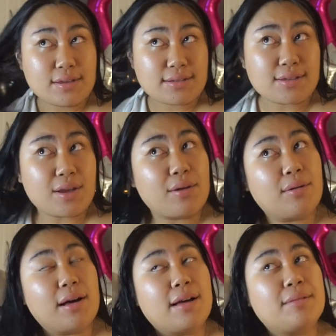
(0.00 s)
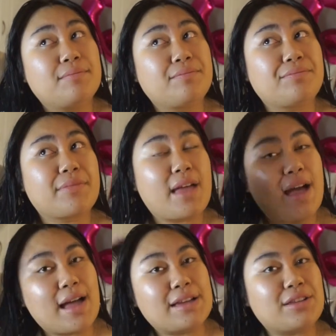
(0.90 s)
So um,
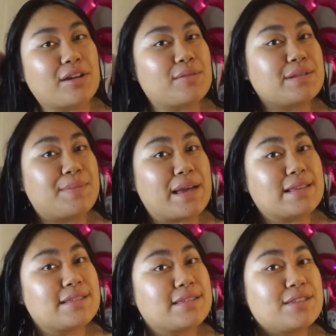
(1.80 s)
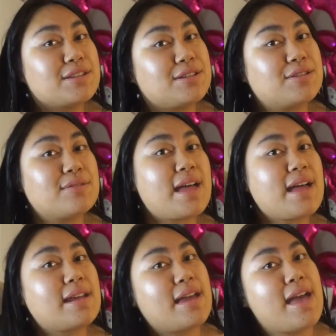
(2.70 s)
I thought it was best to do
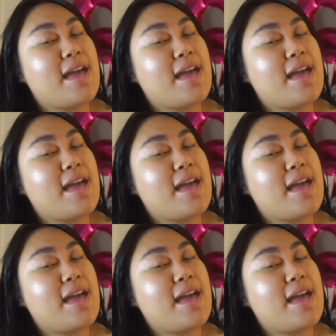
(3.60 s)
that